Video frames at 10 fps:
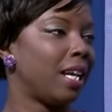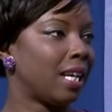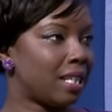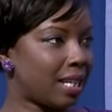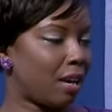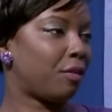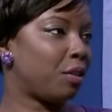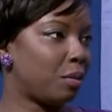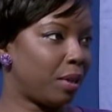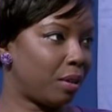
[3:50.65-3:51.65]
It's time for you
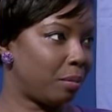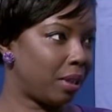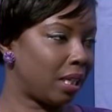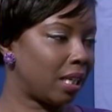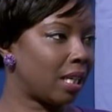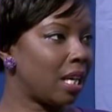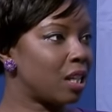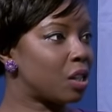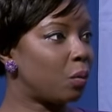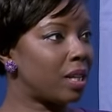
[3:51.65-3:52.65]
to be obedient.
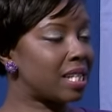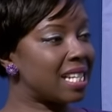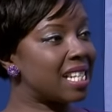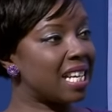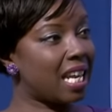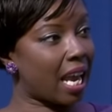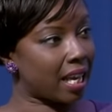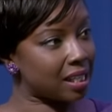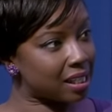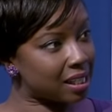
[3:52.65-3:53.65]
So once I said
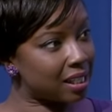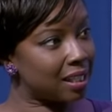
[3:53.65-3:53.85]
yes,